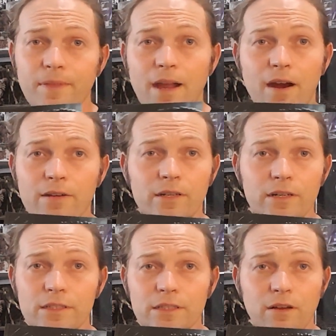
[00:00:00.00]

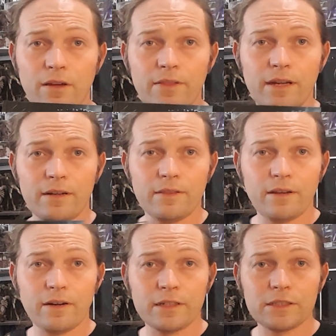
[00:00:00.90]
characters and all
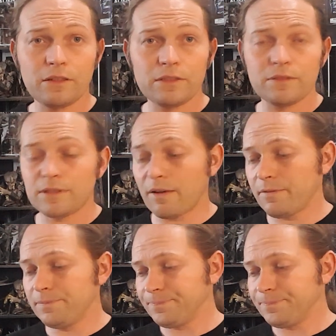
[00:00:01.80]
their exclusive stuff.